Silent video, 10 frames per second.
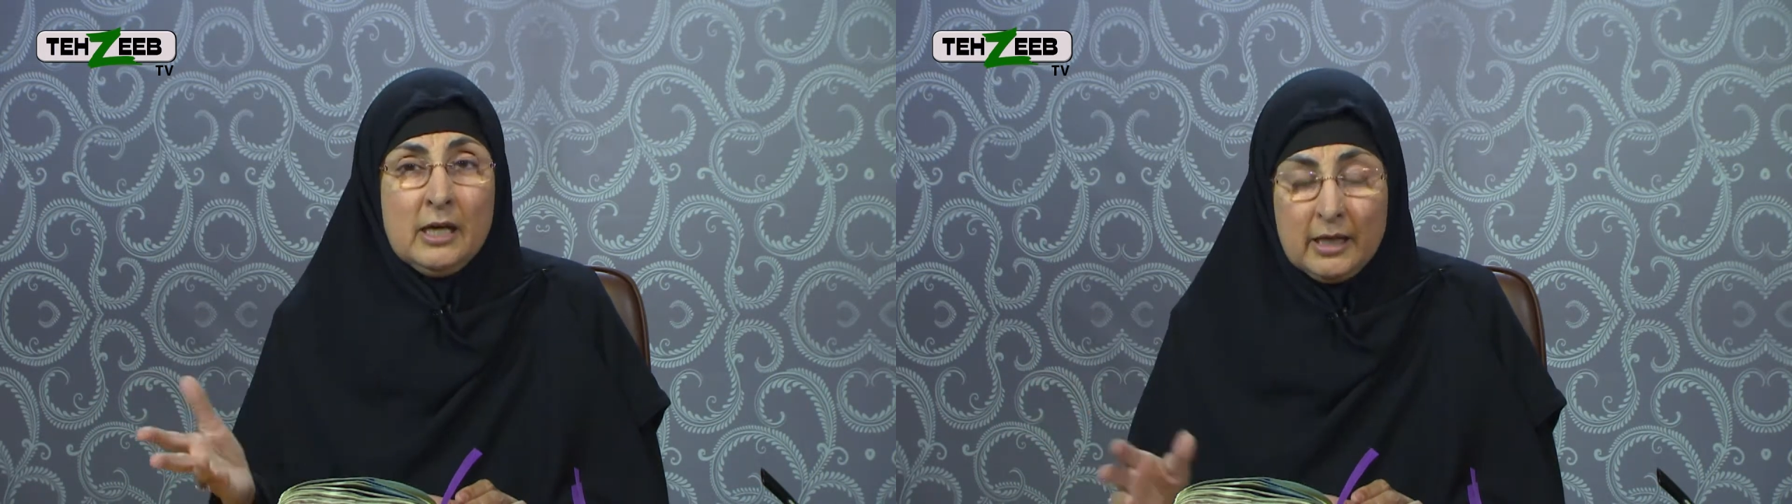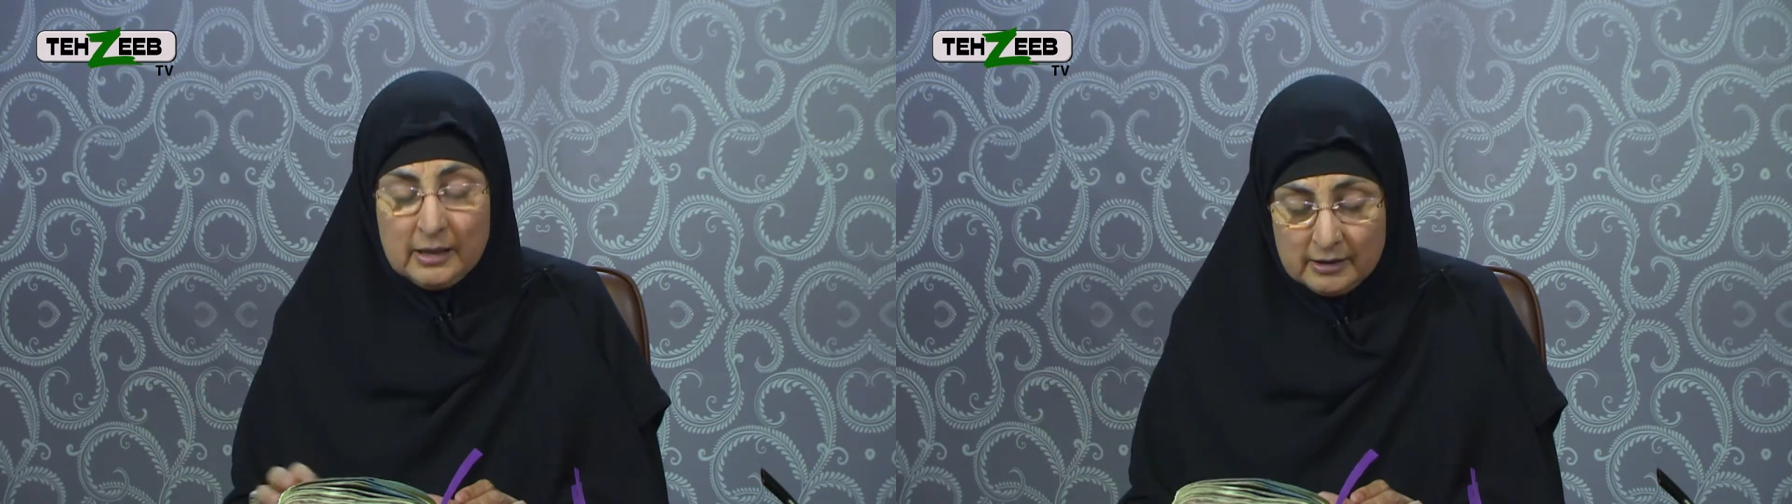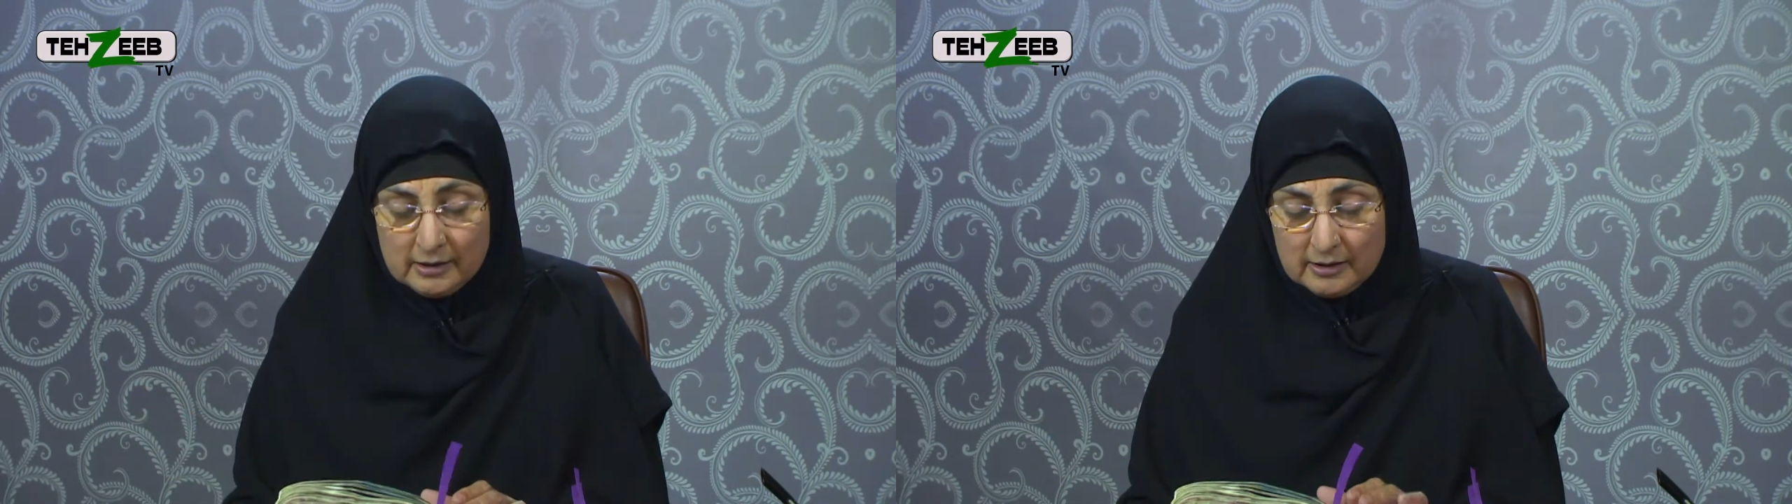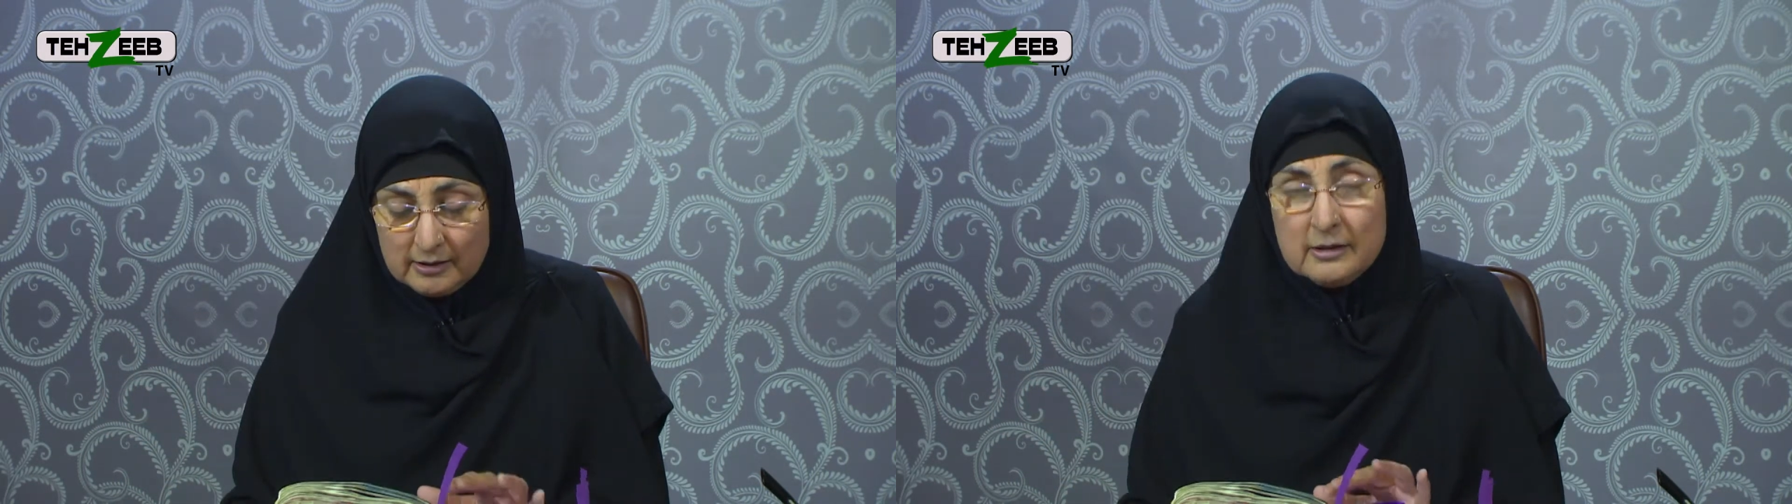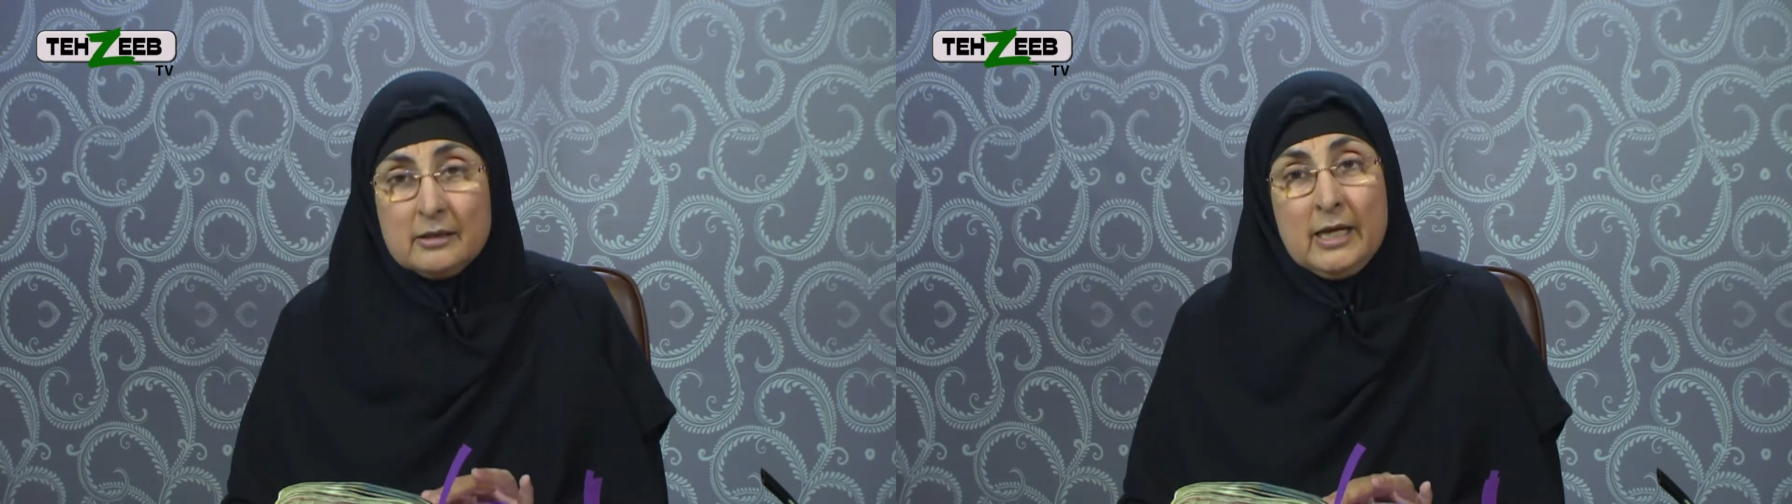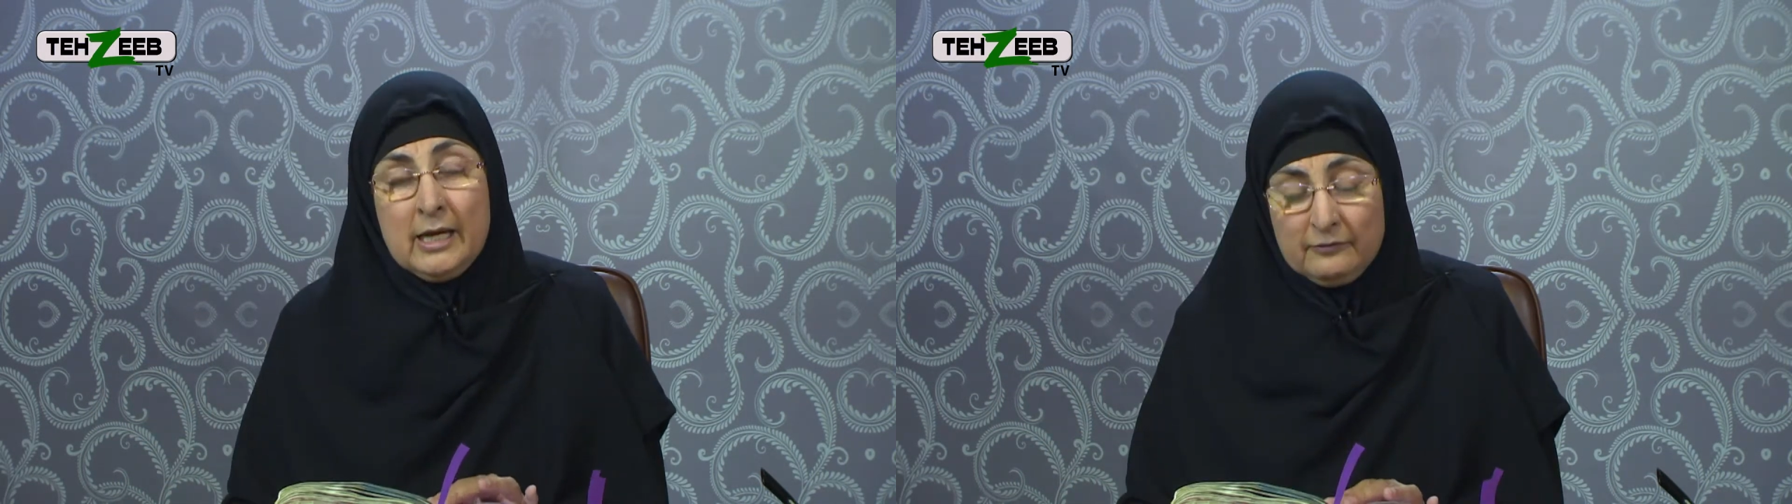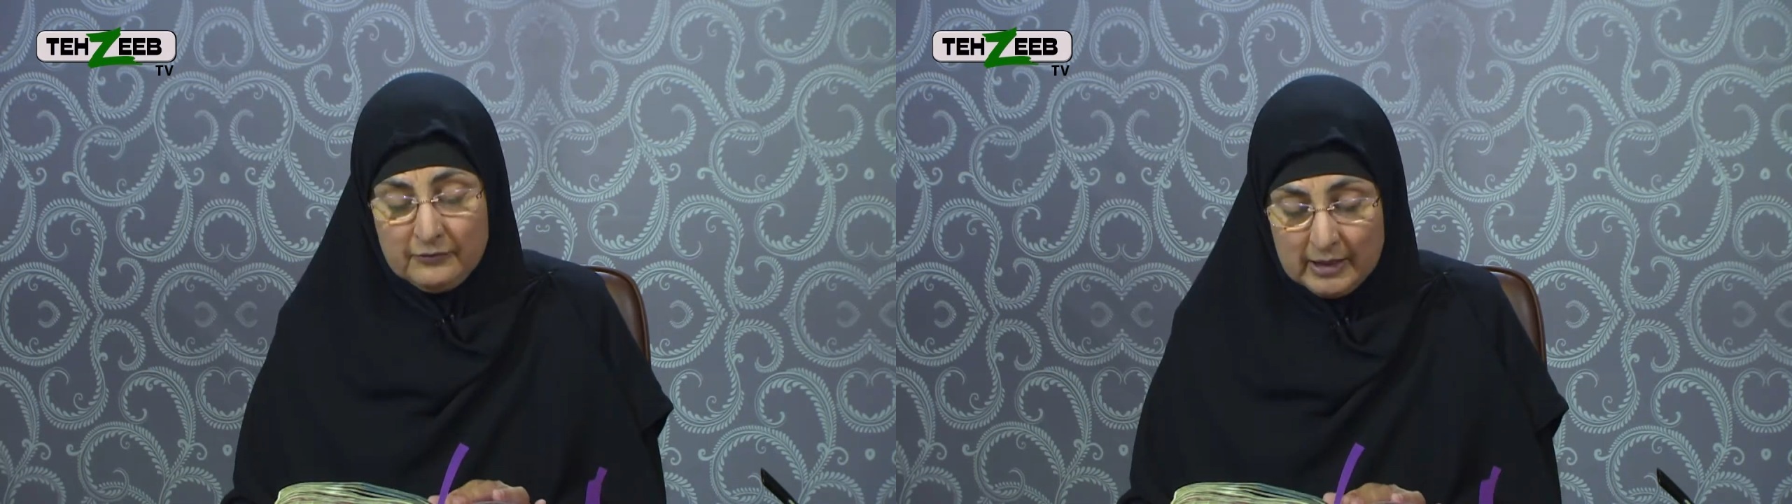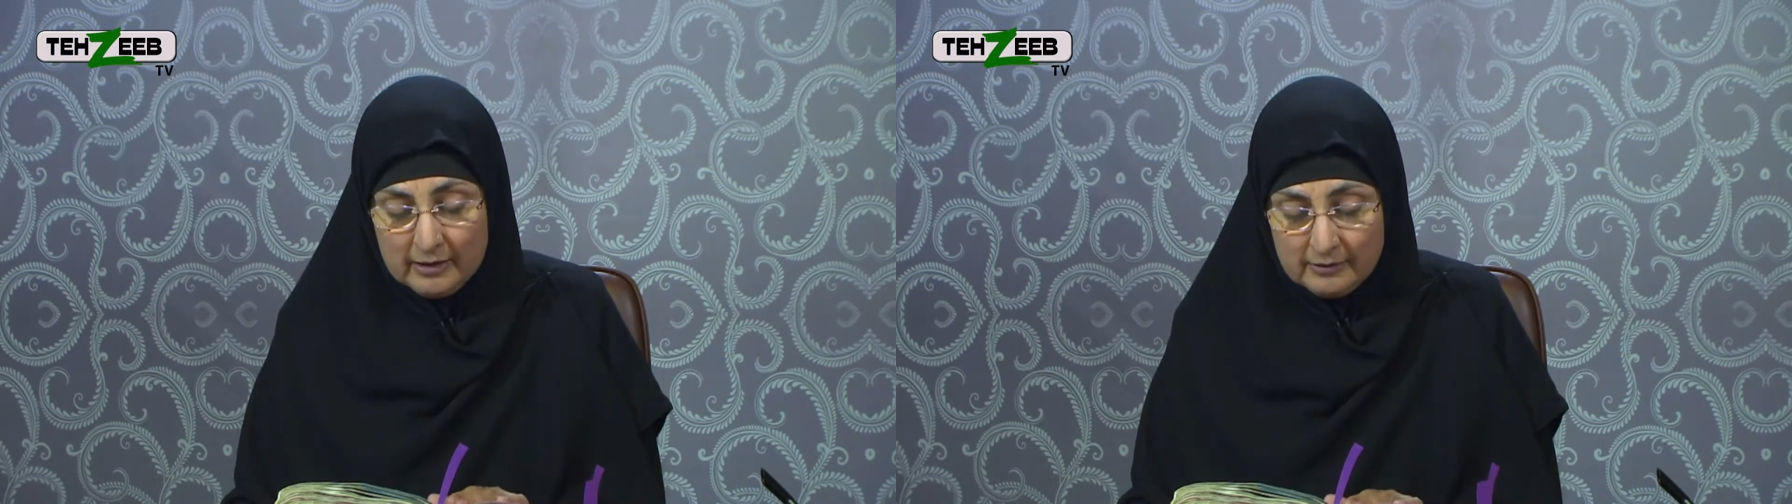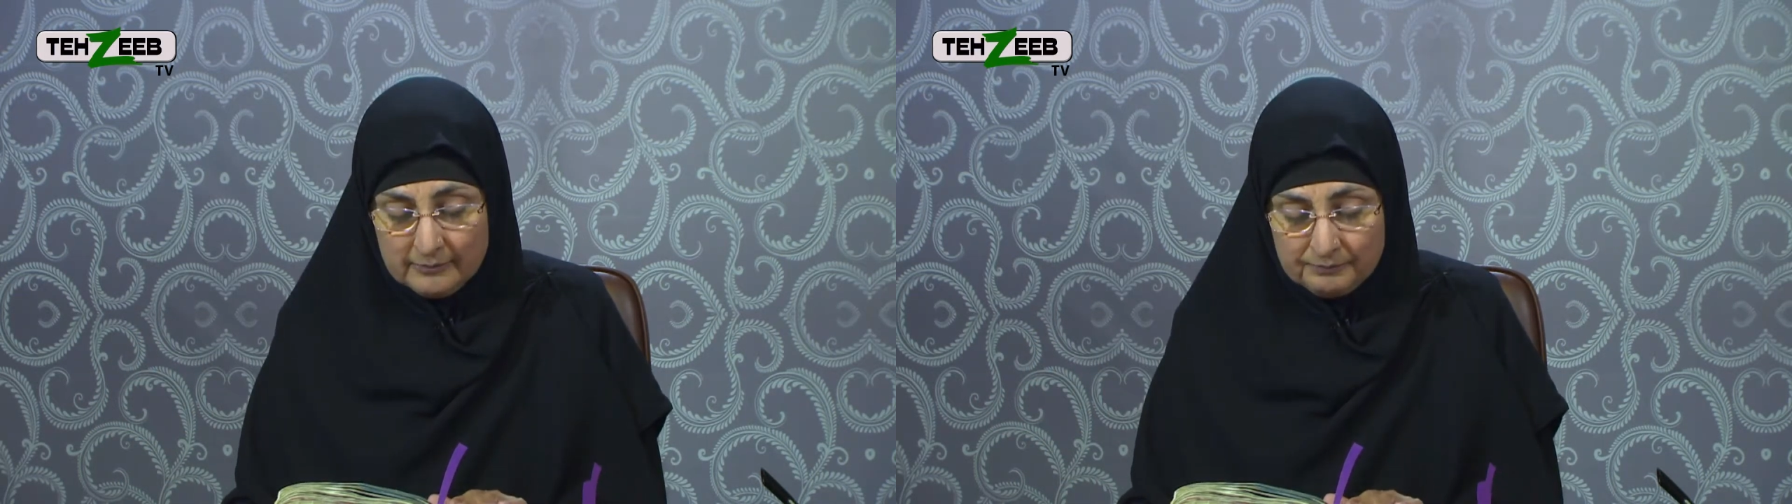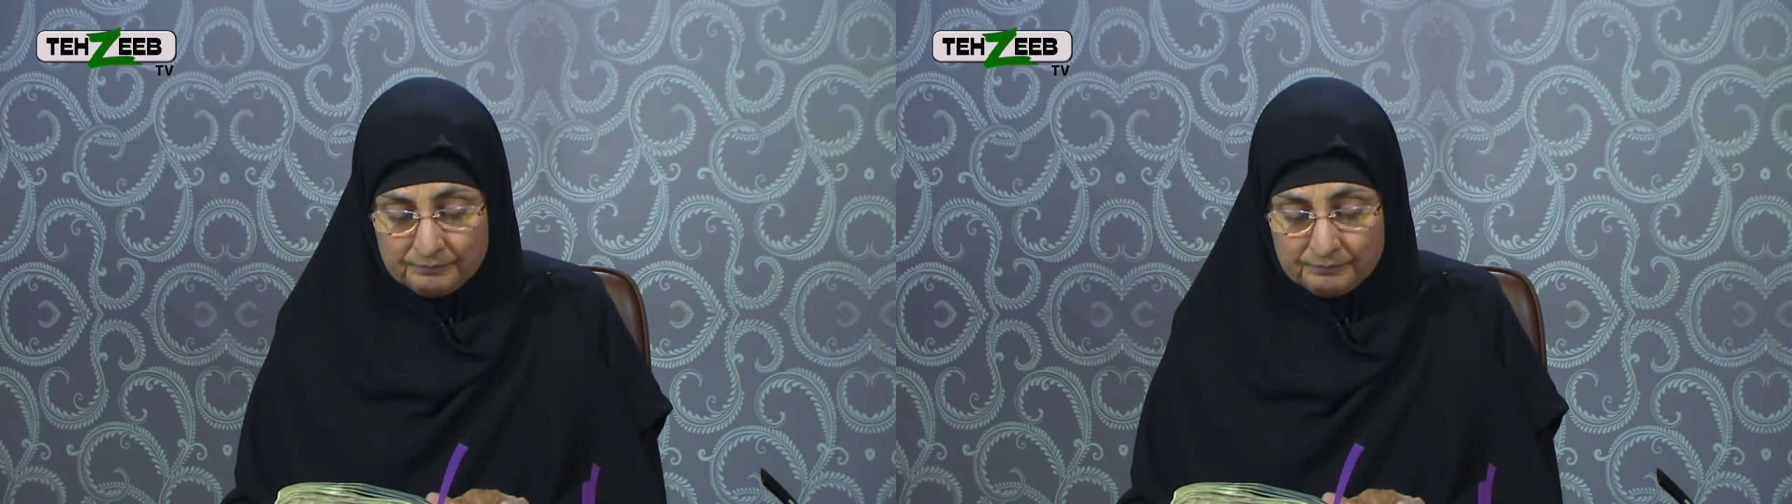in the hellfire.